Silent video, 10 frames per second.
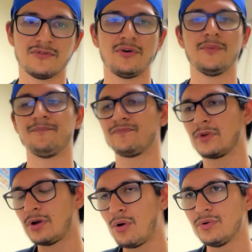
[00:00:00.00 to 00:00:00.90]
So
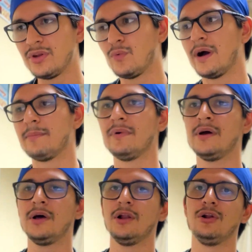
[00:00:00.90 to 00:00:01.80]
go on the web,
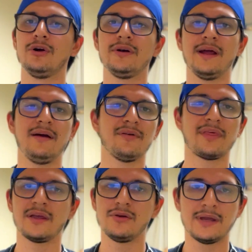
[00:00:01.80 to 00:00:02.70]
learn
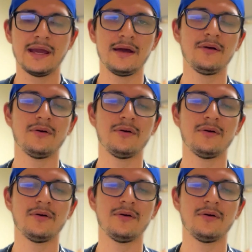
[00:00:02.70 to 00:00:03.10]
everything you can,